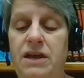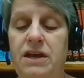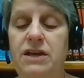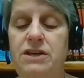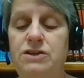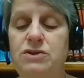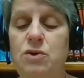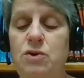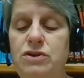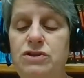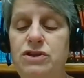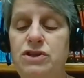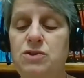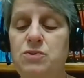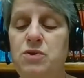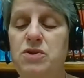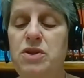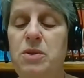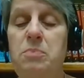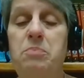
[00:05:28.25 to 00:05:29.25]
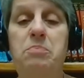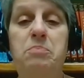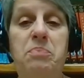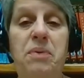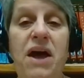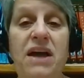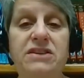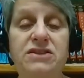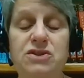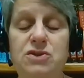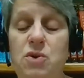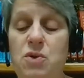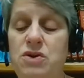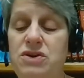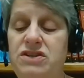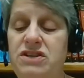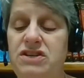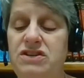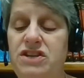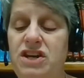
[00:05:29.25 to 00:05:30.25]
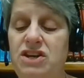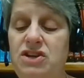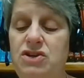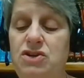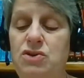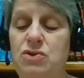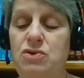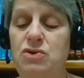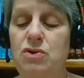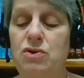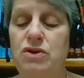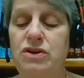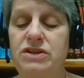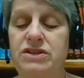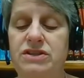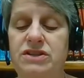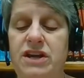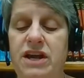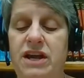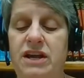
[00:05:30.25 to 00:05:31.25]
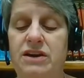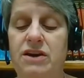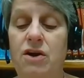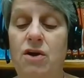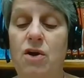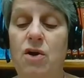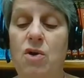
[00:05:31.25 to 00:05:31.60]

His horses were the best horses in New York State,